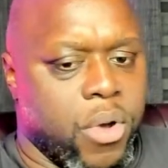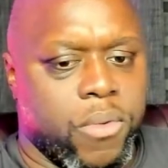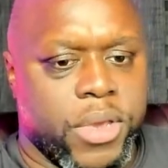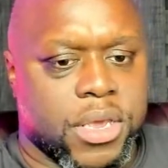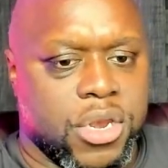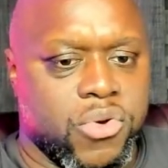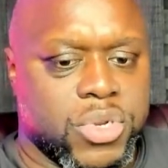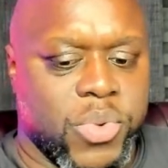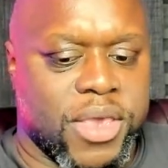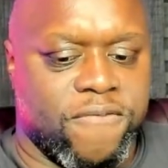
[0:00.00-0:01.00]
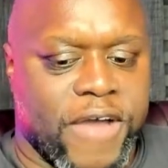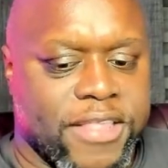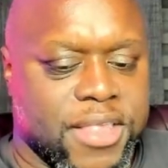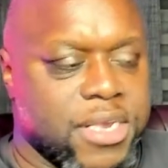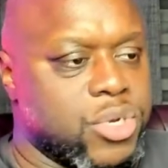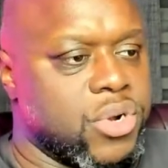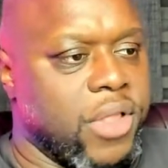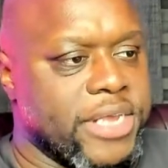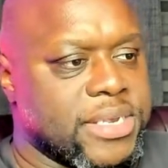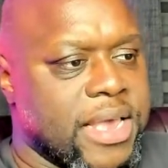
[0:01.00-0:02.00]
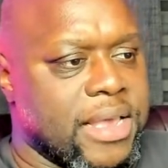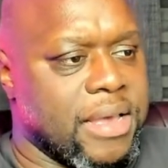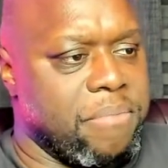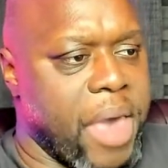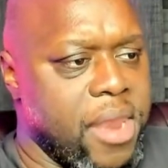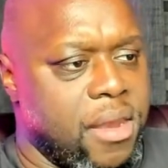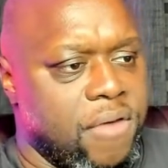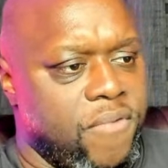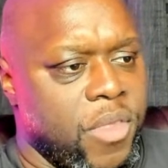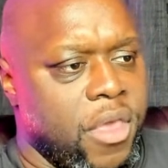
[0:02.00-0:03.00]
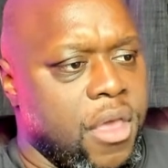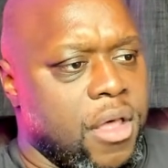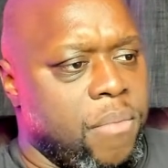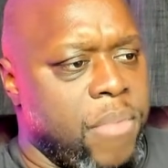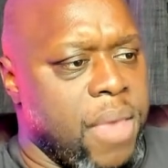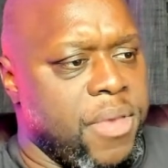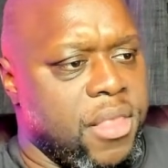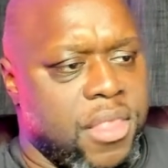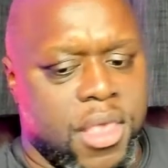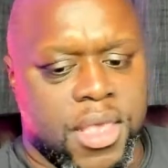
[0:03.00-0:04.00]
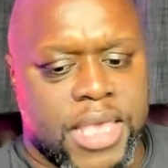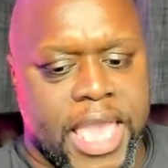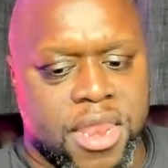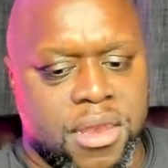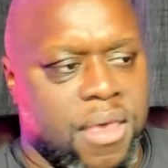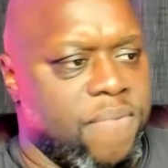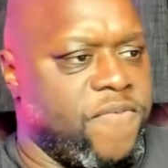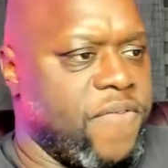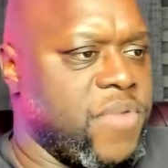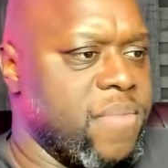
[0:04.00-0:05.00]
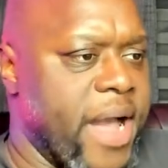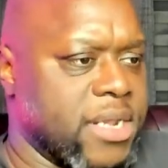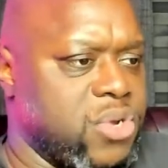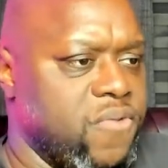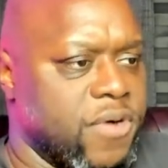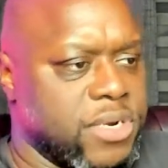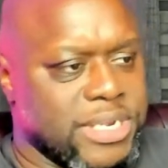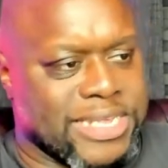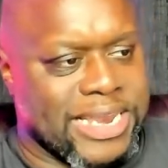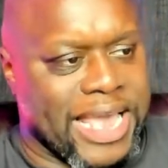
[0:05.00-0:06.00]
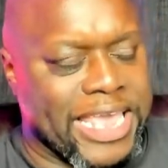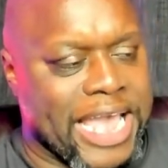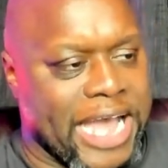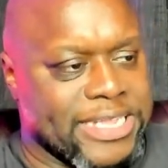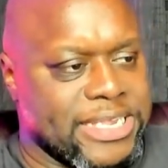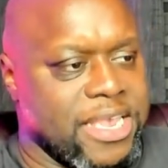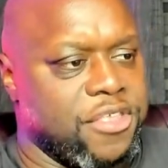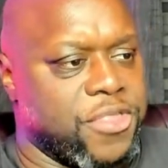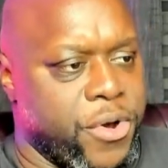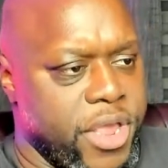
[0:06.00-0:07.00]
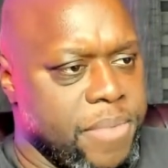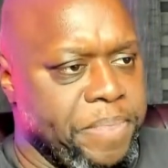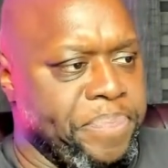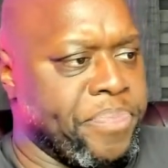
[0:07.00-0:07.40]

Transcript: What we can do is we can find things that are less competitive, maybe the Canon M50 Mark II versus the Nikon Z30.